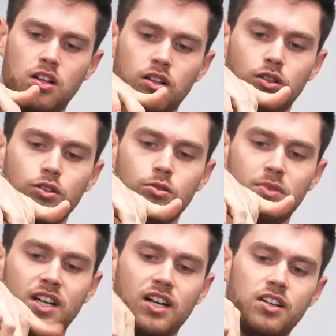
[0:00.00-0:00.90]
loom
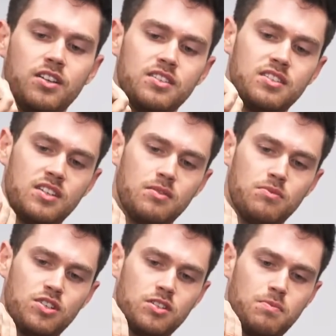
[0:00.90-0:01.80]
here. You can see I'm
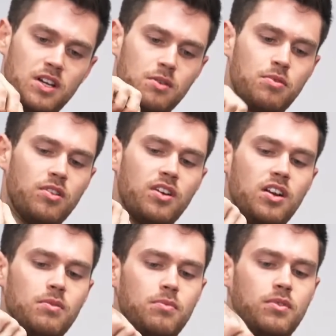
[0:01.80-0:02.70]
just barely pulling it
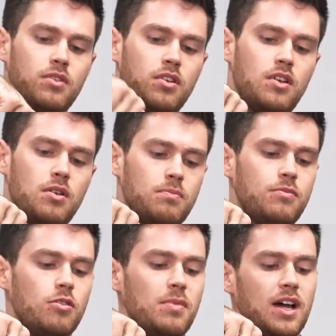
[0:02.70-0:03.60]
up.
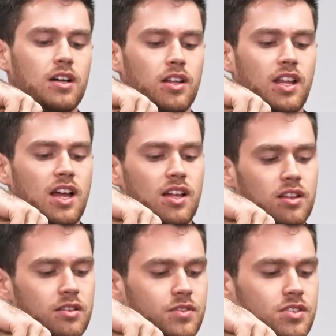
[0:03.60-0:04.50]
Pull back on that,
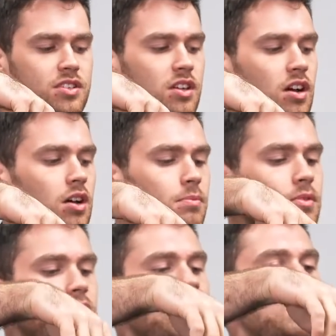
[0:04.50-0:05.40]
lift your seat up
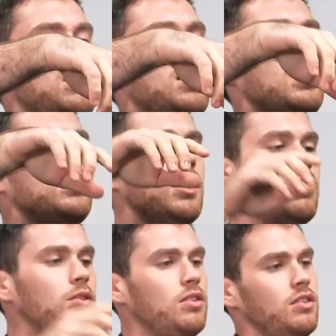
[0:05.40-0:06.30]
and
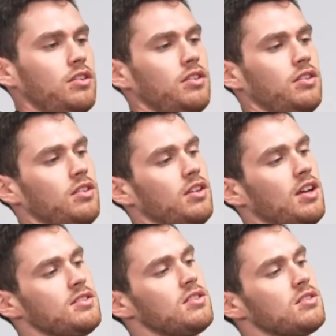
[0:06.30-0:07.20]
out.
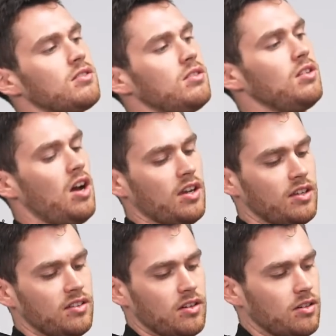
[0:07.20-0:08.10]
Has these little
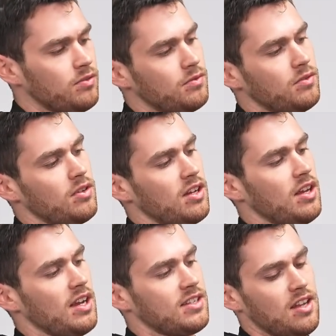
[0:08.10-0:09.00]
locking or
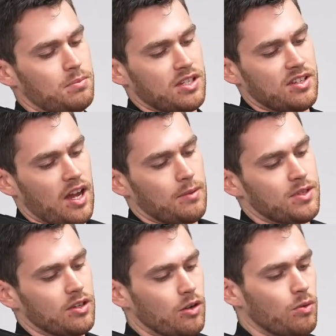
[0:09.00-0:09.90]
accepting tabs
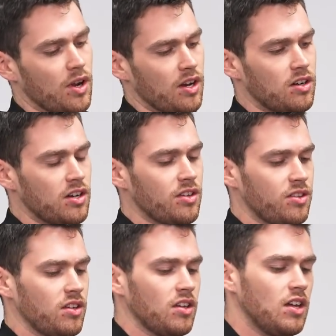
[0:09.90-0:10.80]
that go right underneath
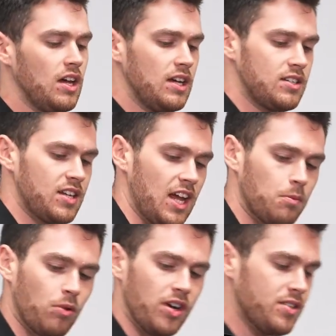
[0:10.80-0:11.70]
the tank
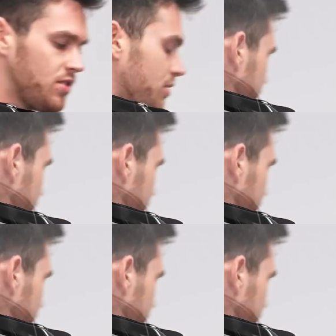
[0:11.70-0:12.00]
brace.